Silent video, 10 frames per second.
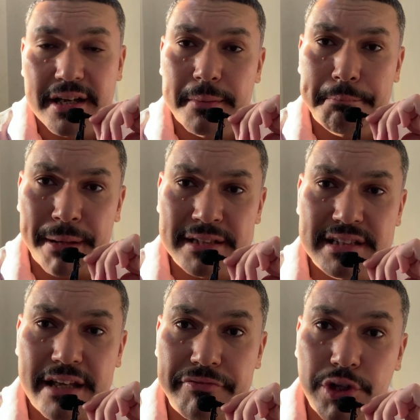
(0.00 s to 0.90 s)
But
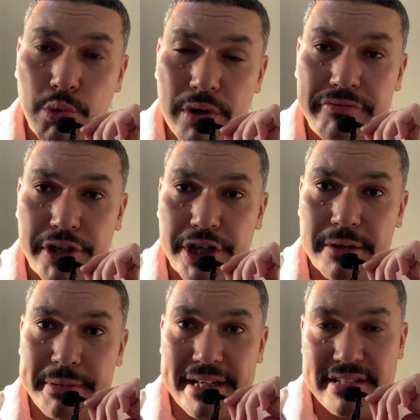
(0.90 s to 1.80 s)
if your
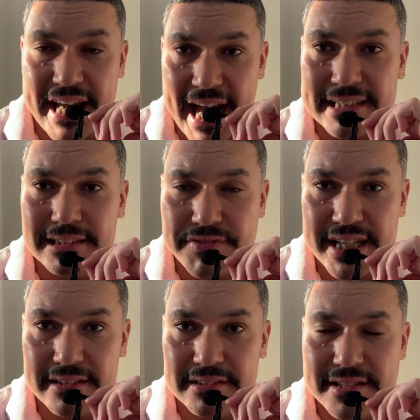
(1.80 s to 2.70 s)
verb in the active
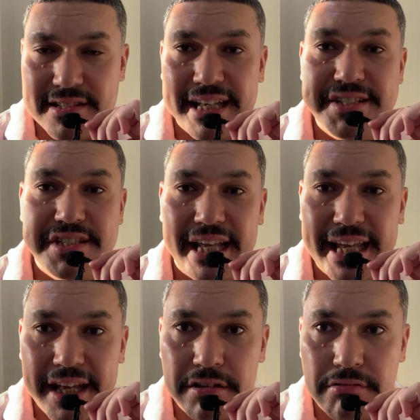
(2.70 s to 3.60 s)
sentence is
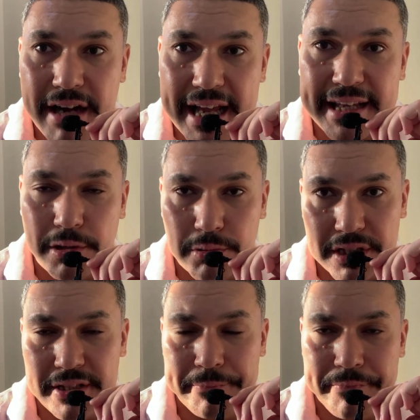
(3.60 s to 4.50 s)

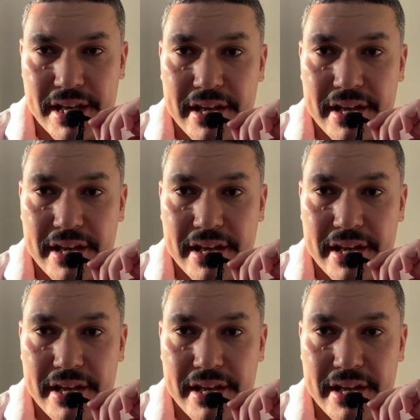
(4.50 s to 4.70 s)
irregular,